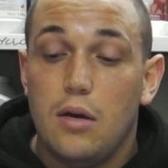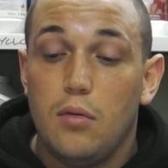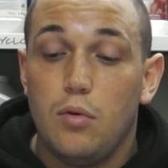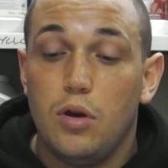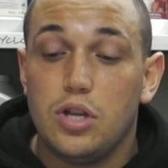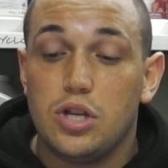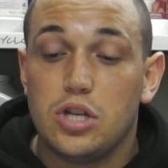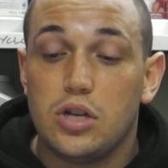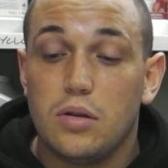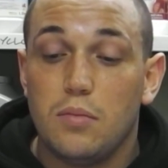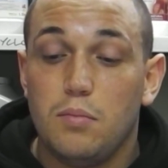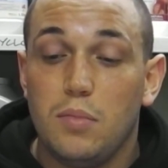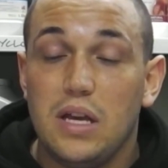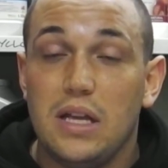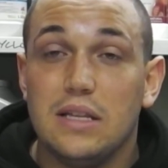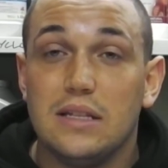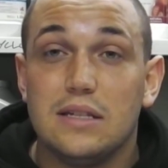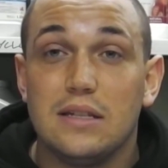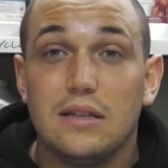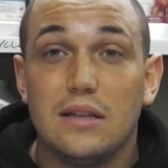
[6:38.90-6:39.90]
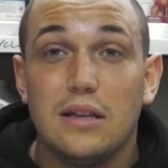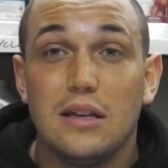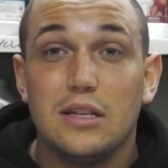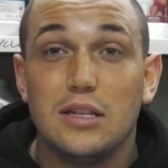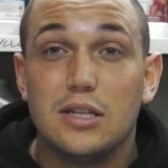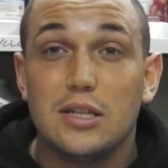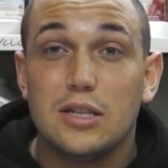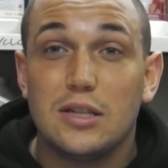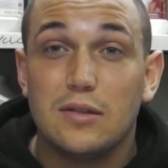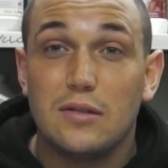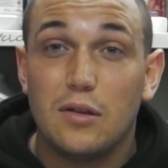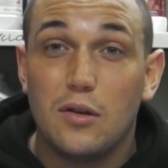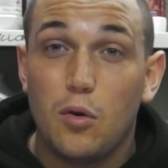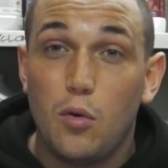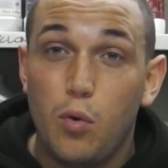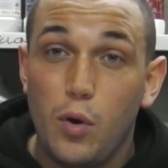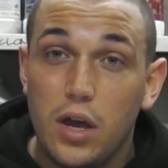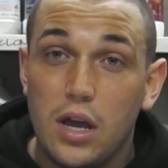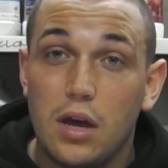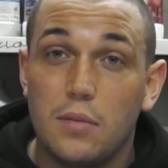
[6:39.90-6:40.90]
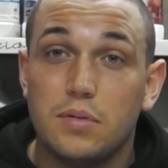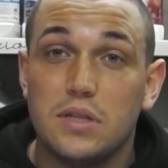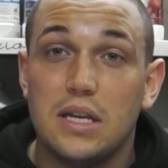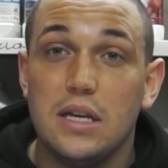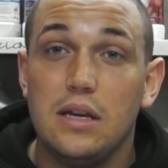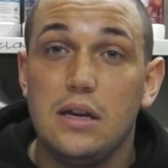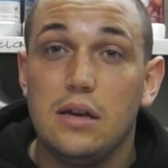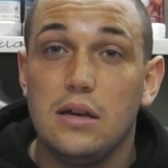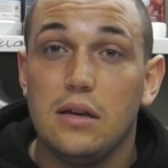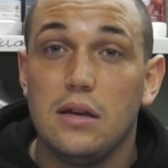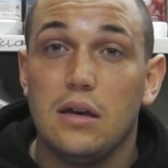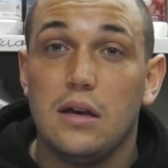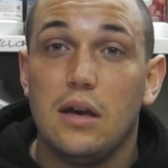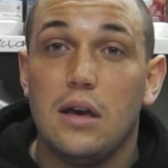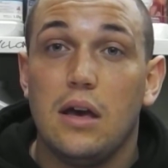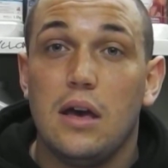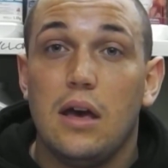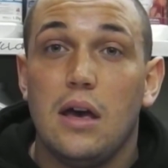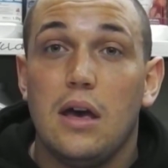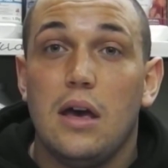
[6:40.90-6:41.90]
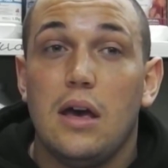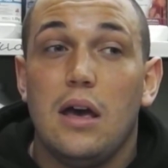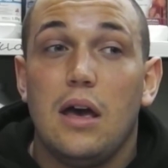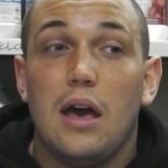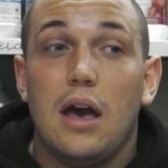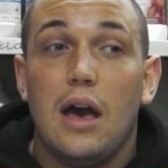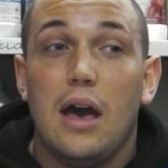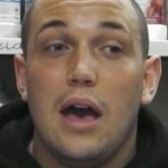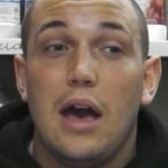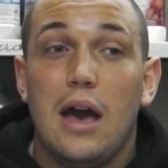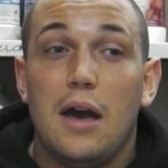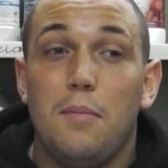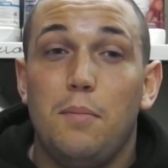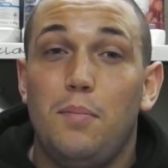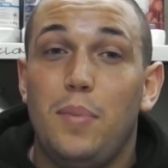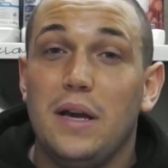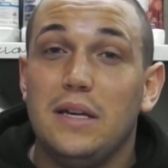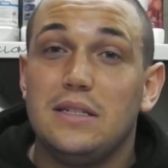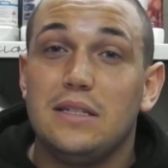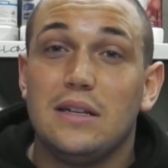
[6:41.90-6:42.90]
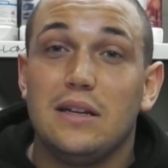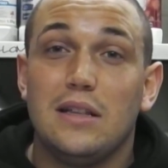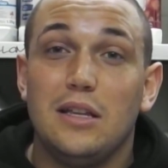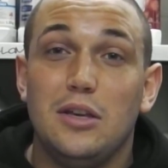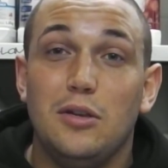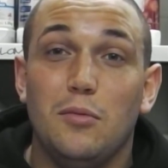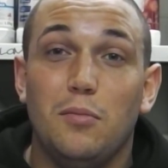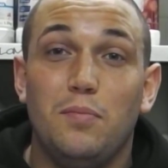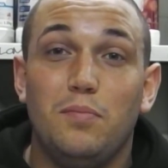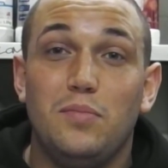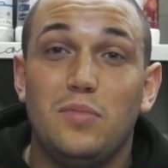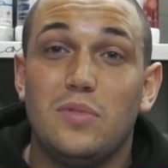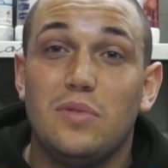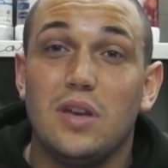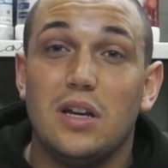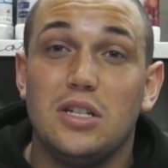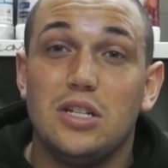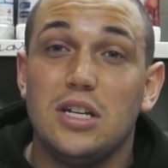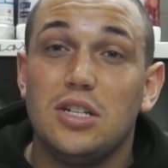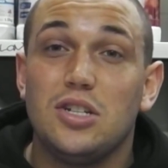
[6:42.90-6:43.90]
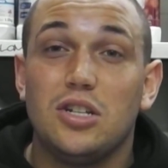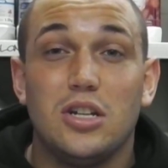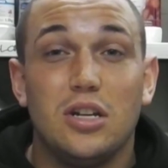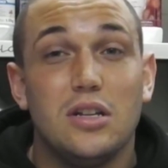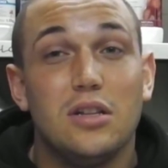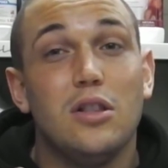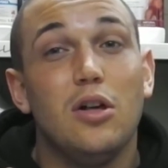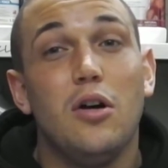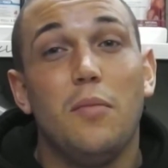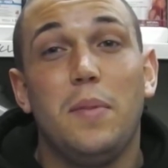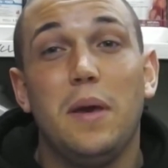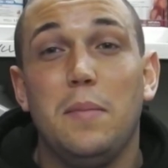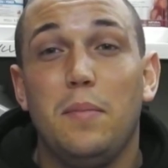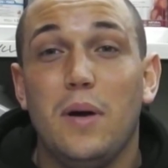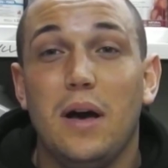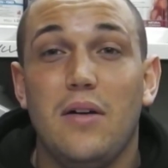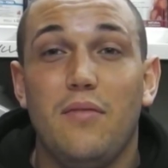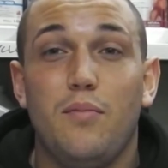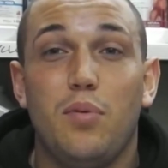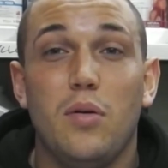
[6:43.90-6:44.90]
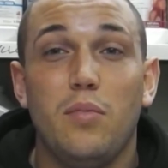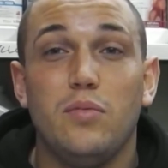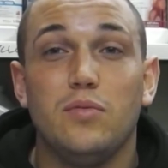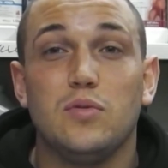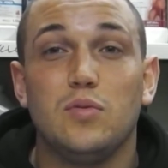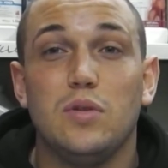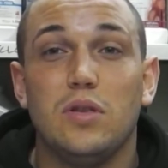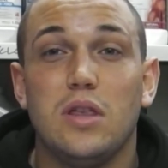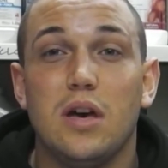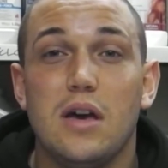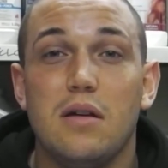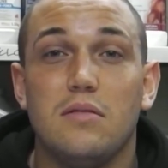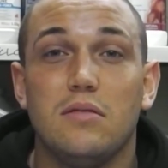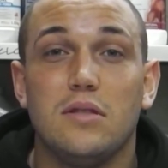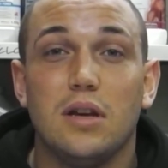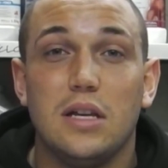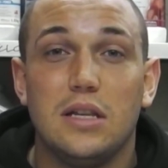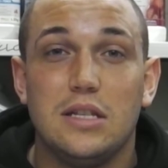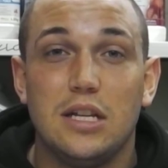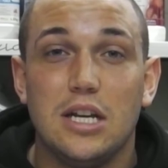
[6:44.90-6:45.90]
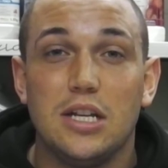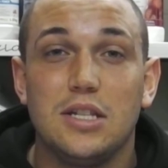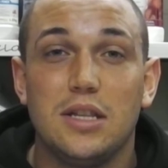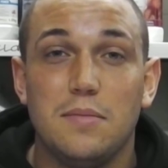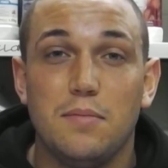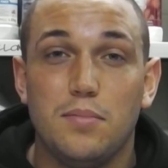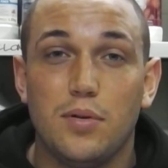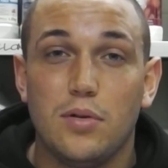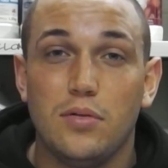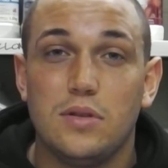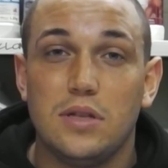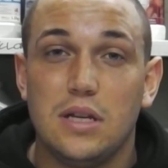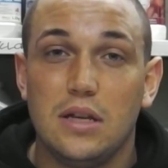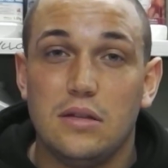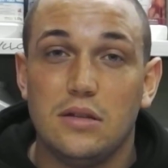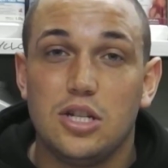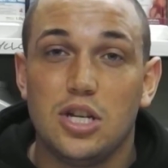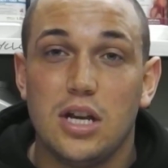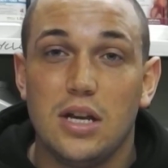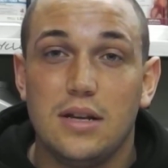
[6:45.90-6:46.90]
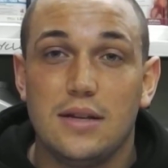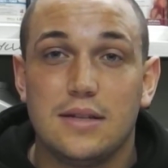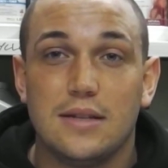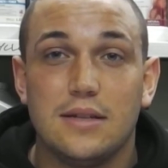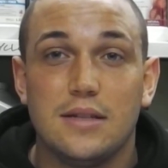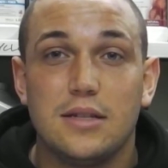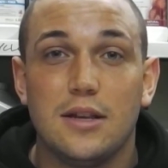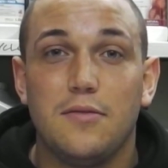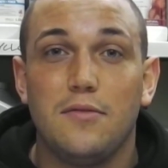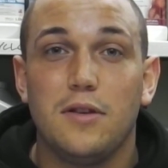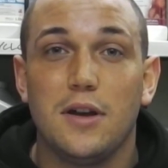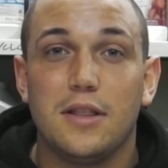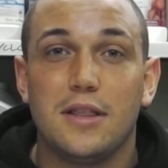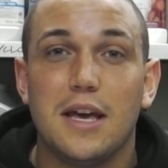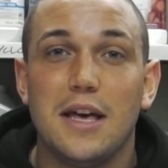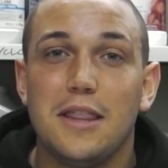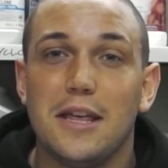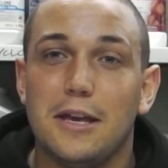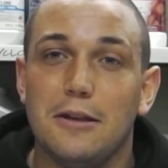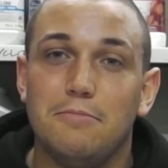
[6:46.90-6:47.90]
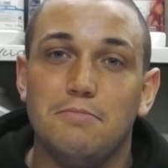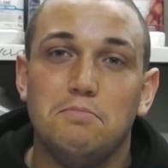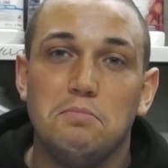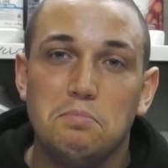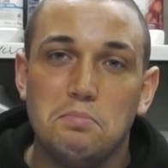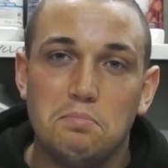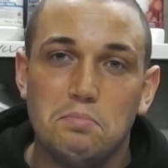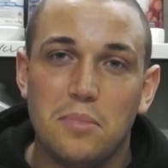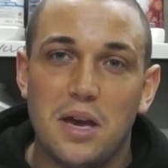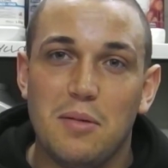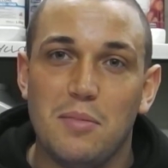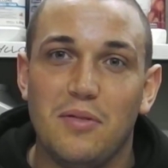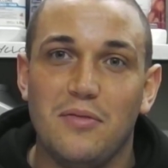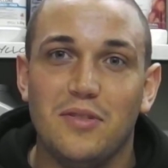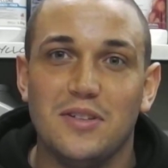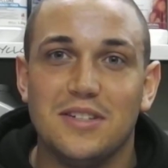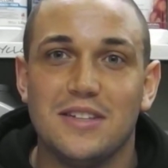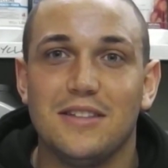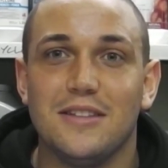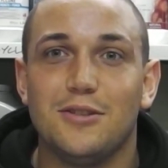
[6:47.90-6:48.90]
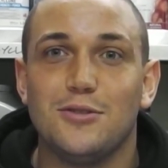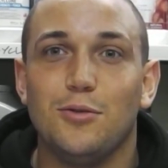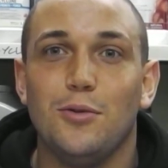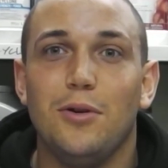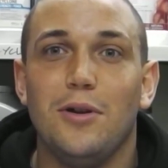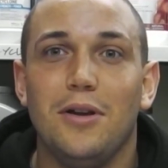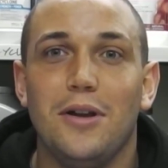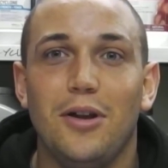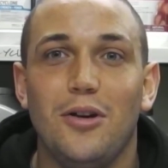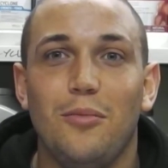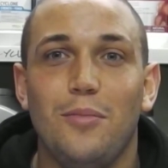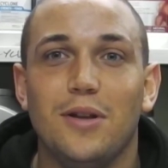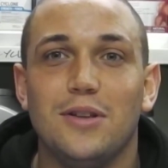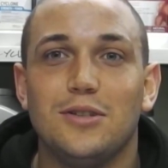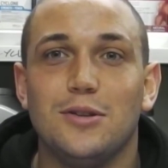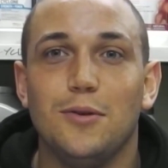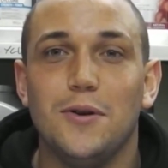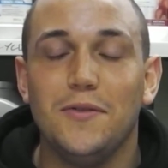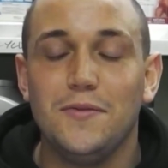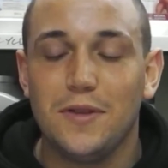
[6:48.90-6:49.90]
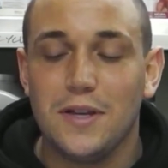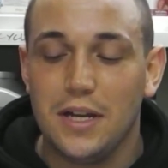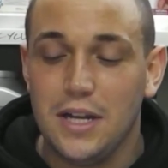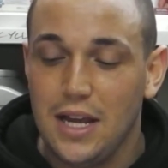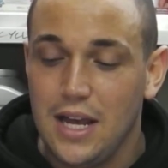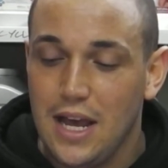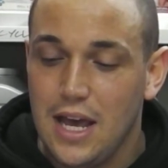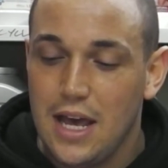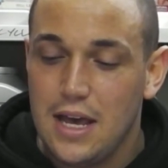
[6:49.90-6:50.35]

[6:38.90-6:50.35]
which means quick uptake and basically your digestion. A lot of people have problems with digesting protein shakes and stuff like that. They maybe visit the toilet a little bit too often.